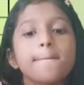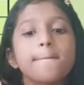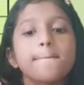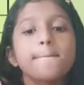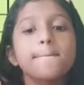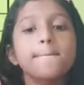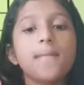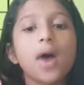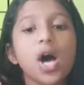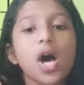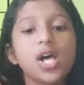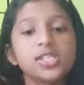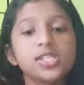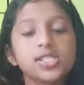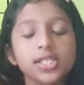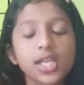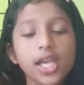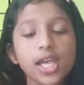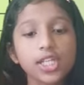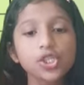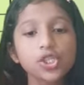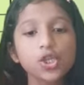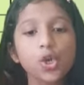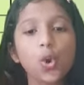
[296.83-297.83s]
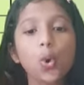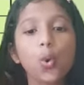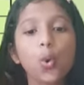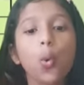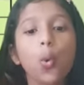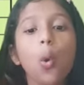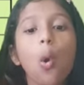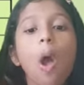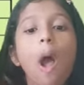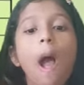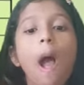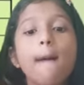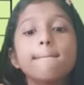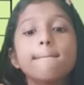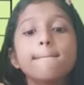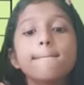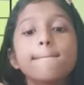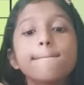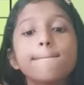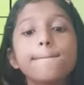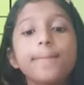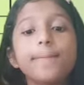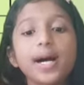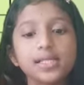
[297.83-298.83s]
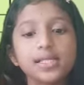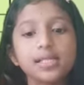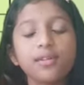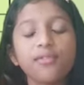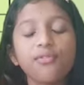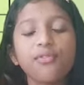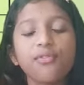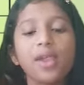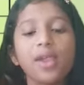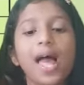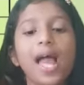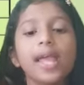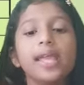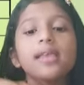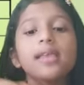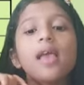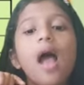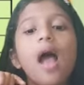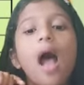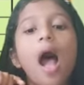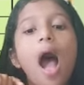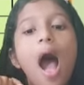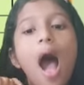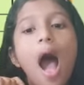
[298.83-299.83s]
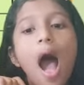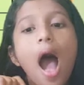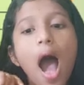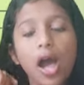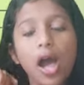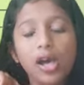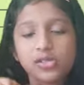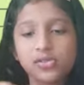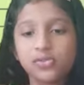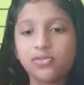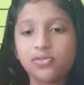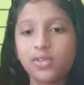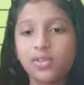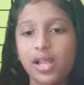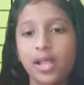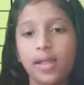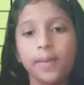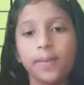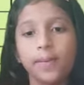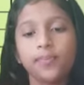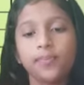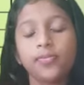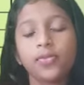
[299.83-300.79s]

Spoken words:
mosquito, butterfly, housefly.